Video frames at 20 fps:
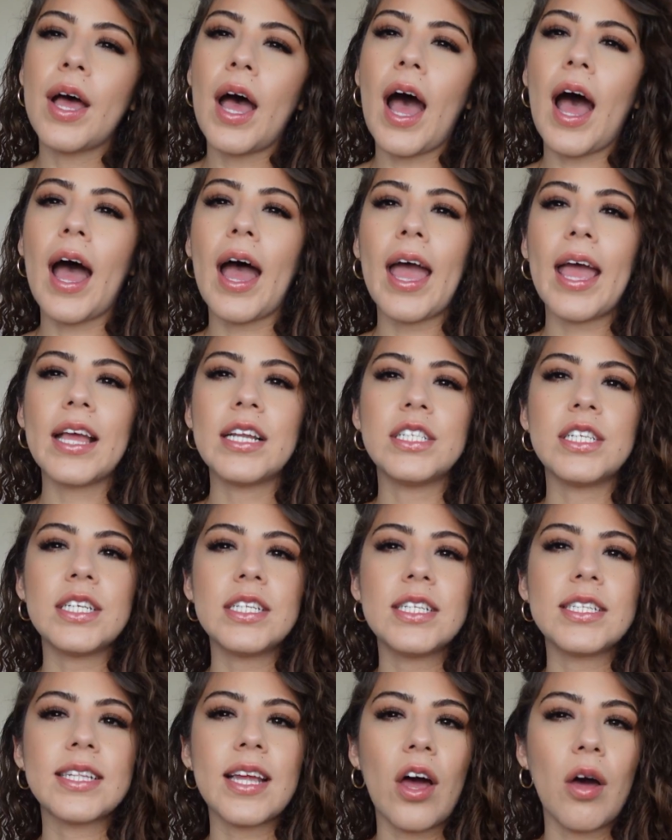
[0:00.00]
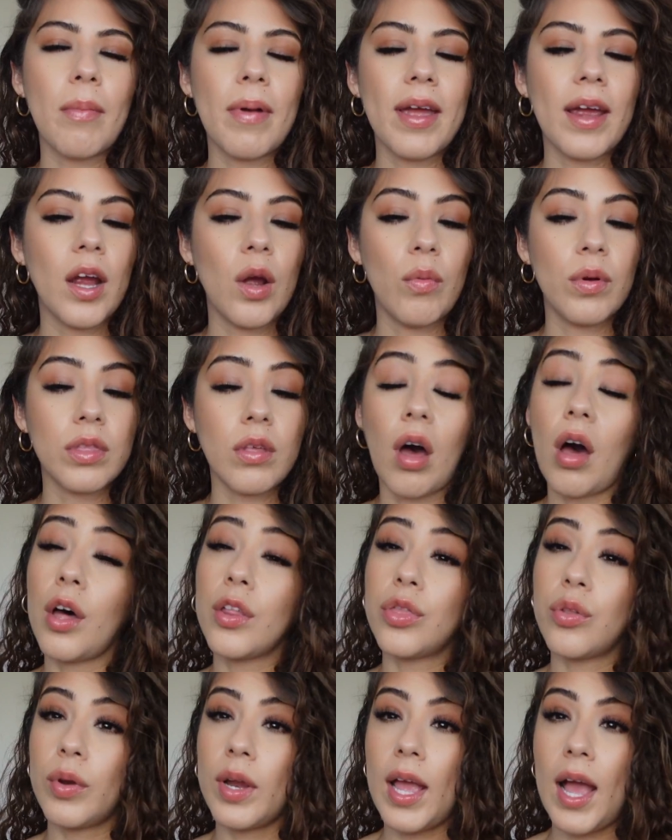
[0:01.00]
I did style my hair with
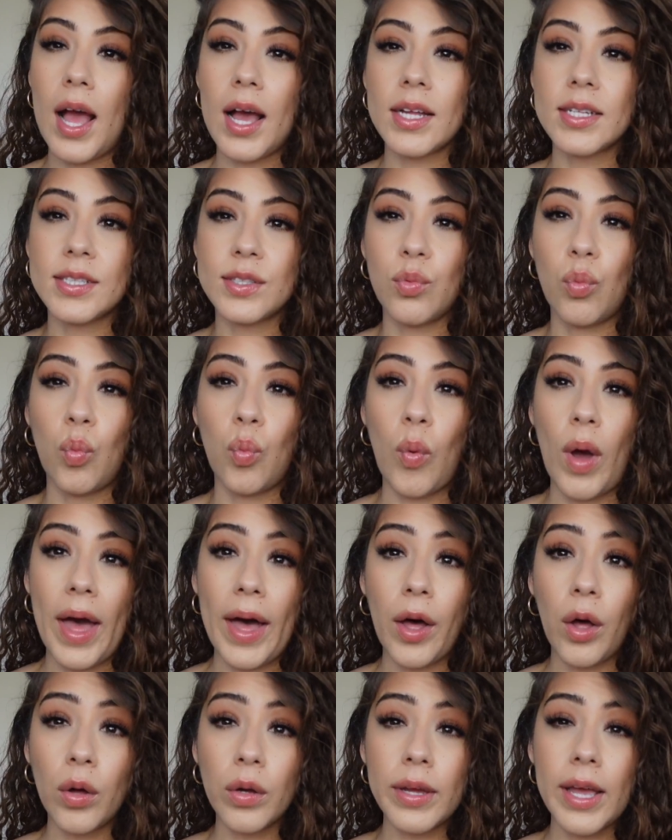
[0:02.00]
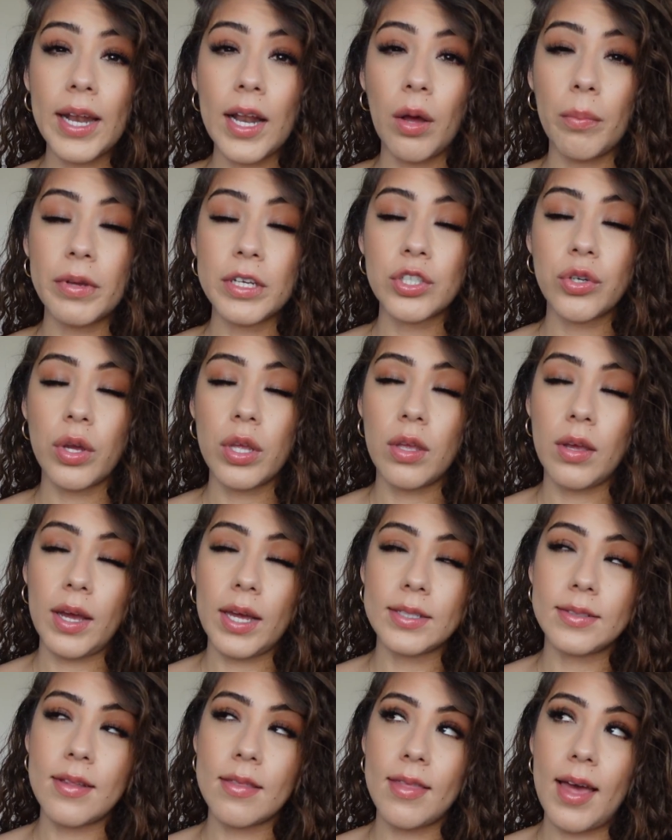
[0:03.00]
all 3 as well, and I'll be showing you
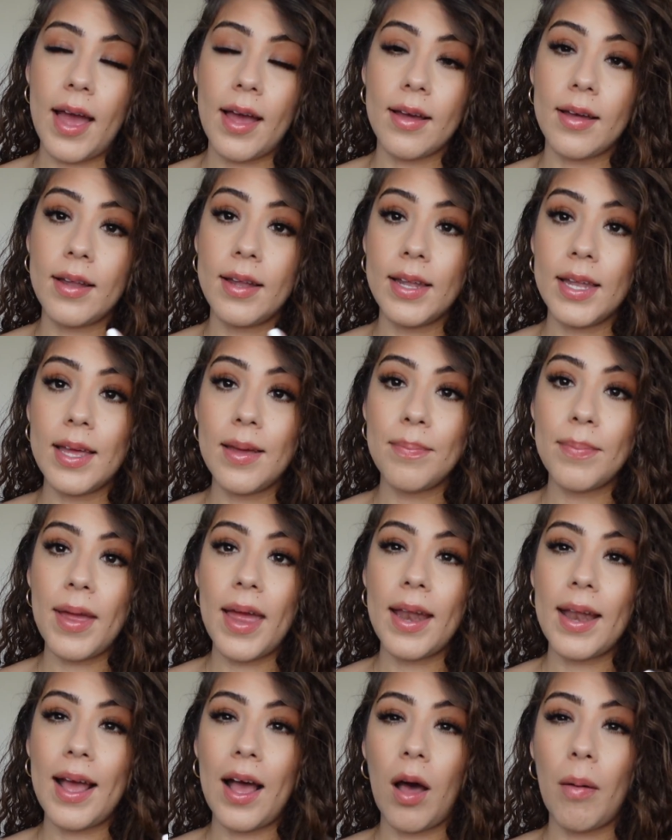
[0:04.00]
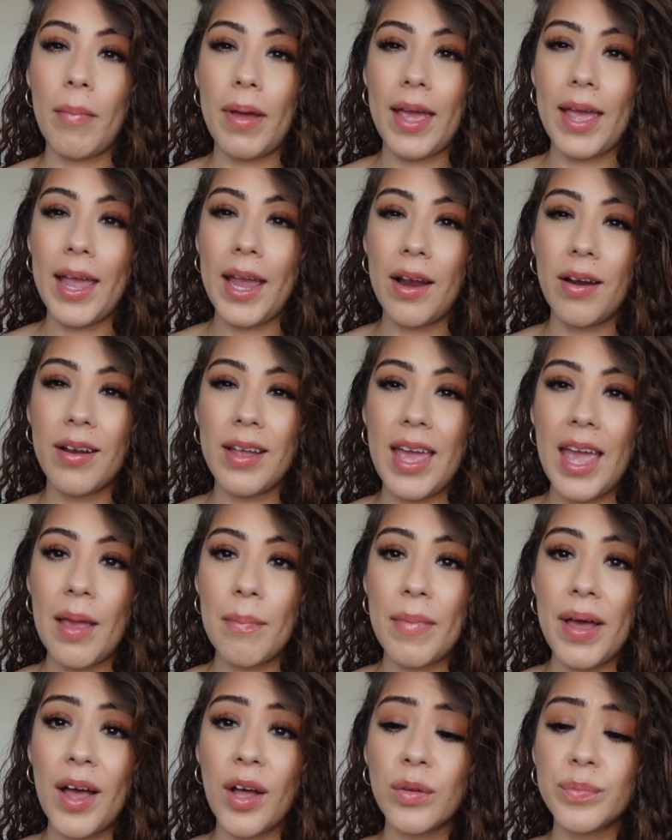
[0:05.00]
guys that clip and how my hair
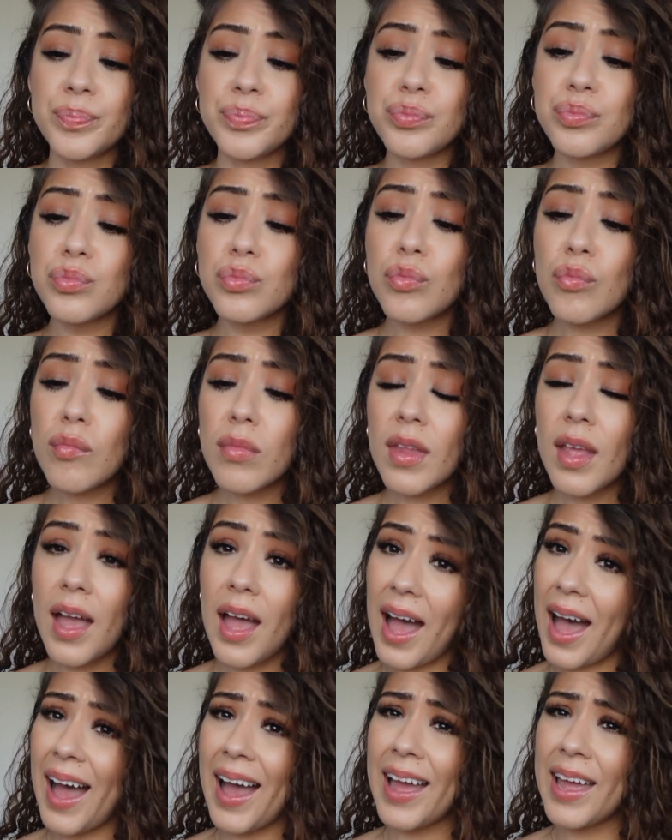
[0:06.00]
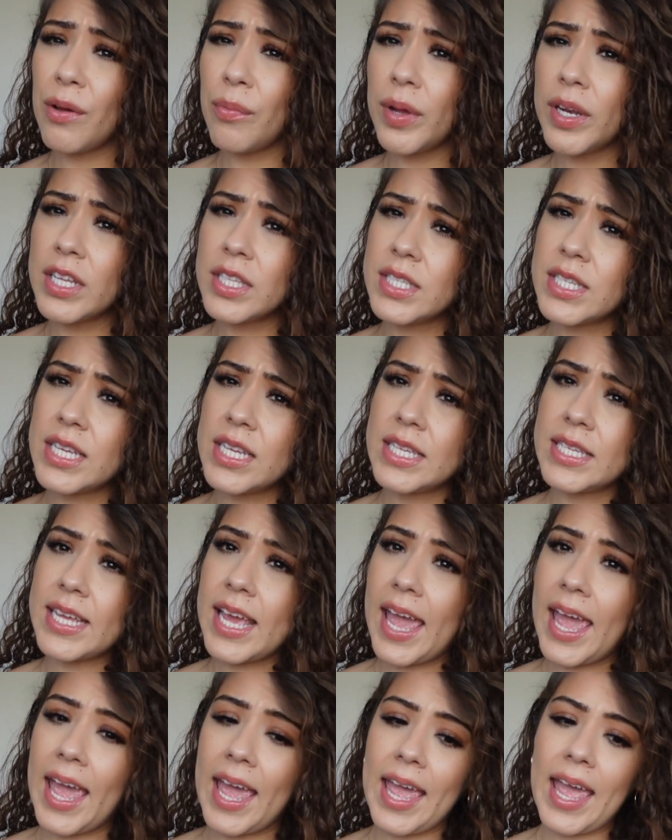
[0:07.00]
came out. I went in
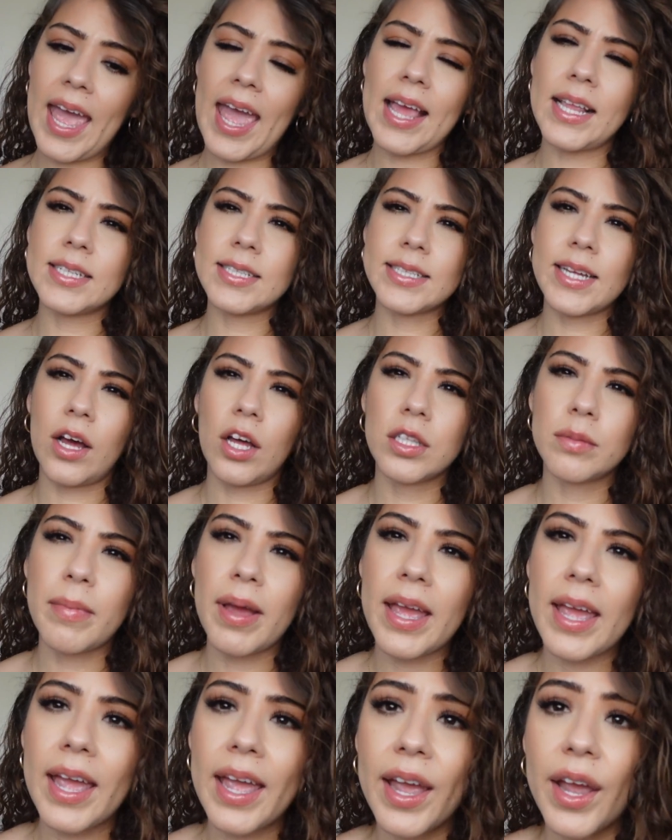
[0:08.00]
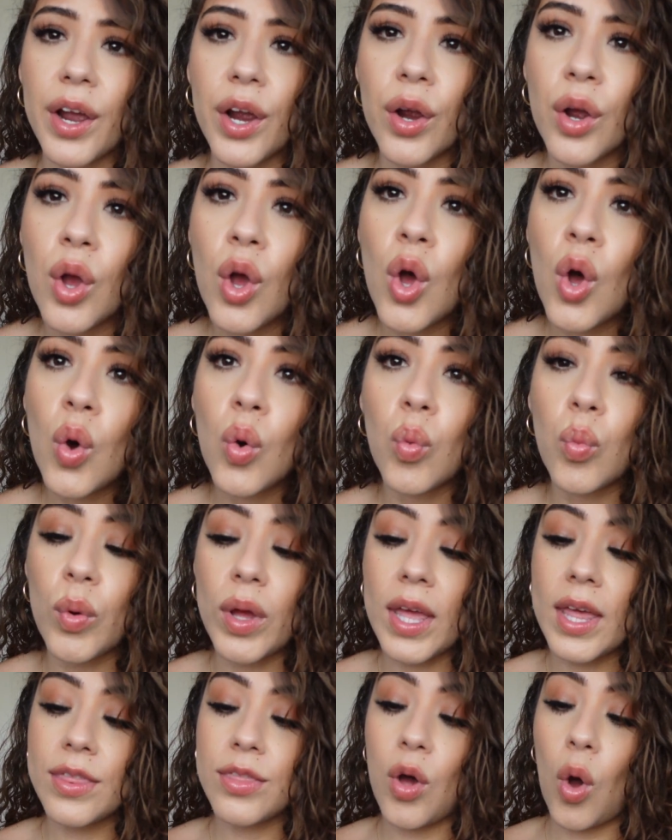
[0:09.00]
today and styled my hair
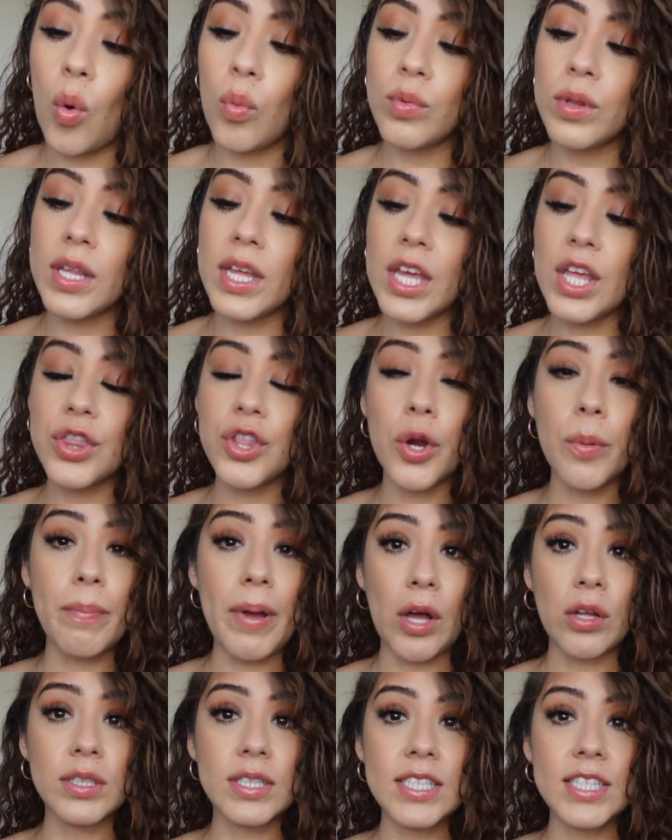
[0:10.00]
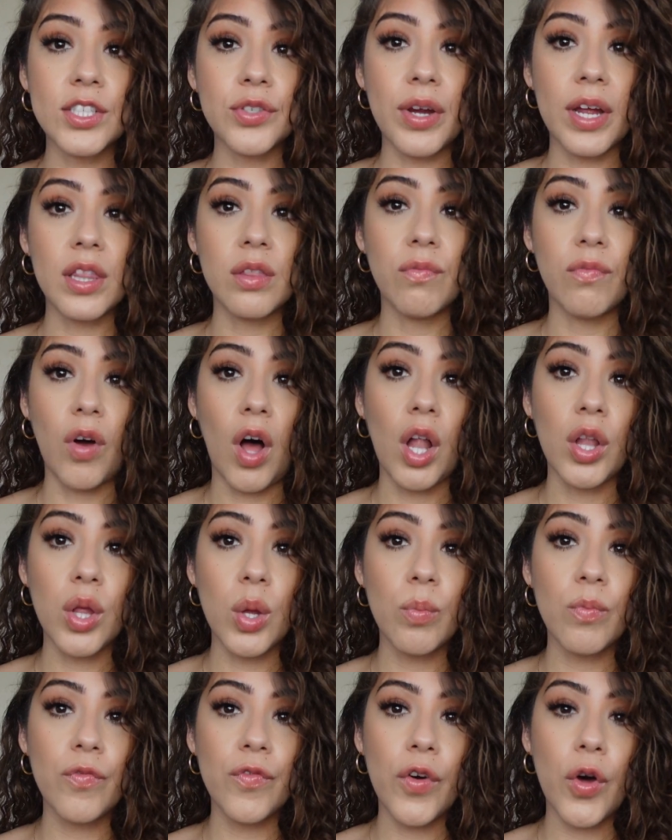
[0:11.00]
with only their Bouncy Strength
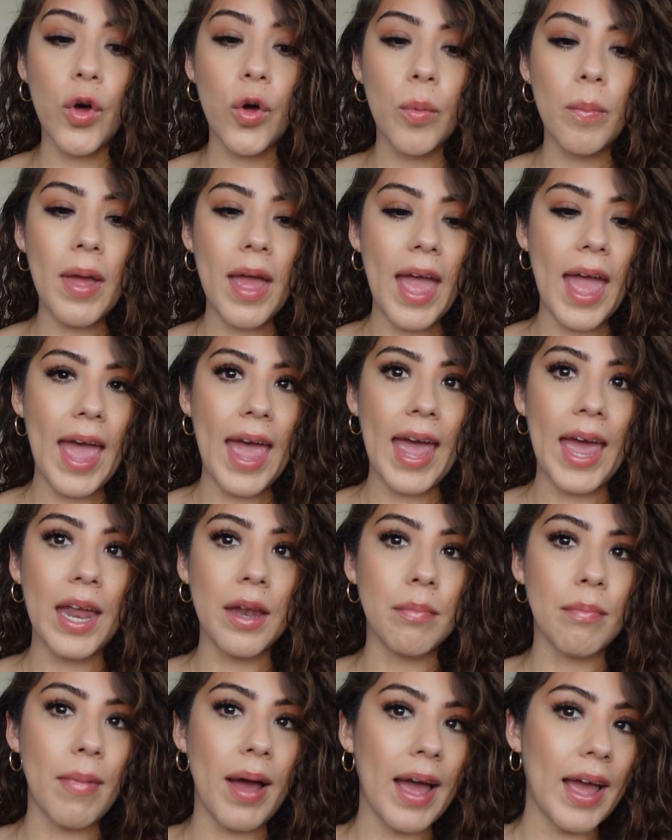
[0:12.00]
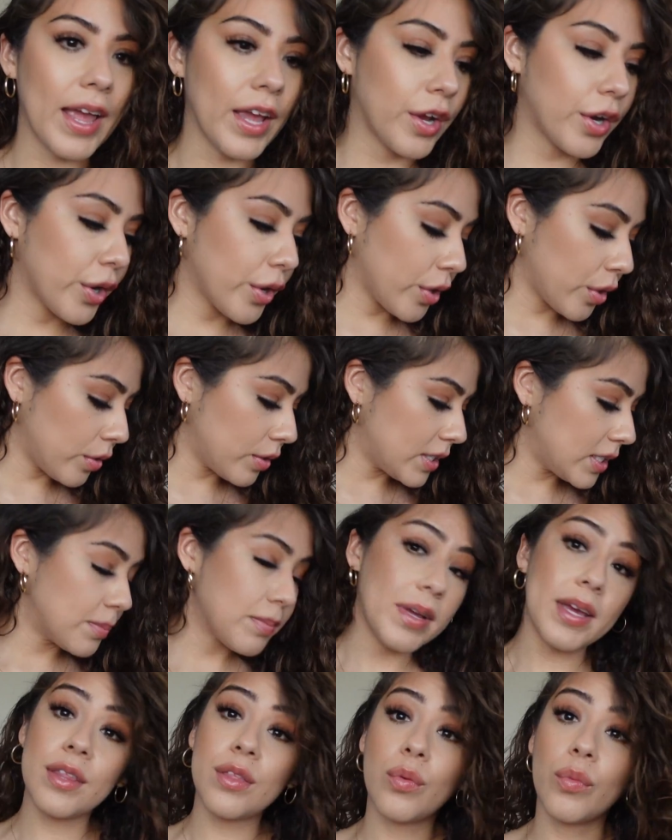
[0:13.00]
Volume Foam and my
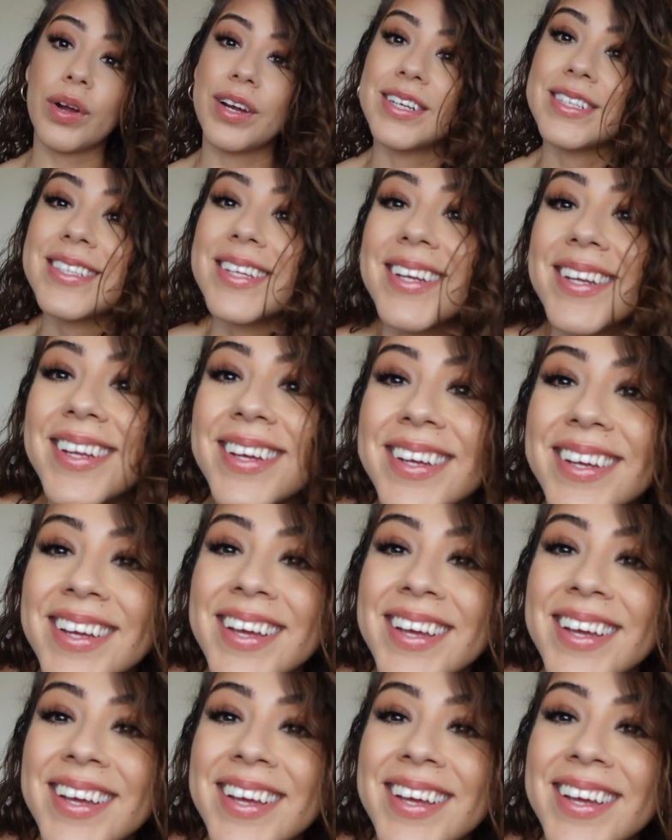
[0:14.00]
Curlsmith, where is it?